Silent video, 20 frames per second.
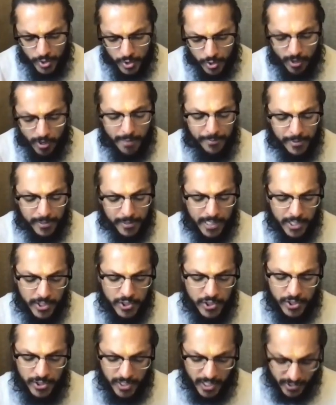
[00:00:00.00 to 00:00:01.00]
Your
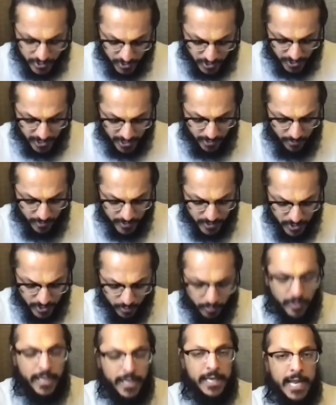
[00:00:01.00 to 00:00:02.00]
application yesterday was
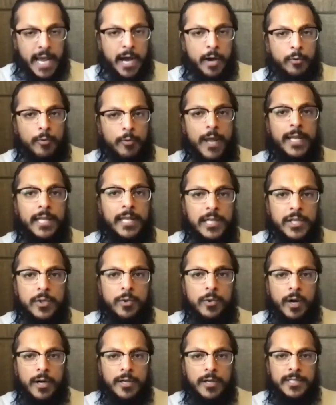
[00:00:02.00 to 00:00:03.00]
to rate how ready
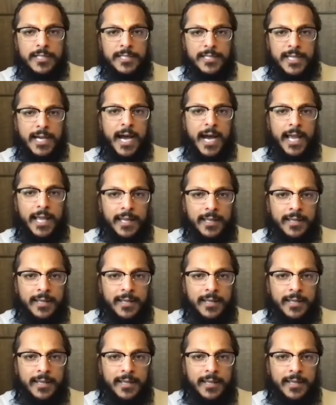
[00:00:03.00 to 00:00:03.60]
you are to die.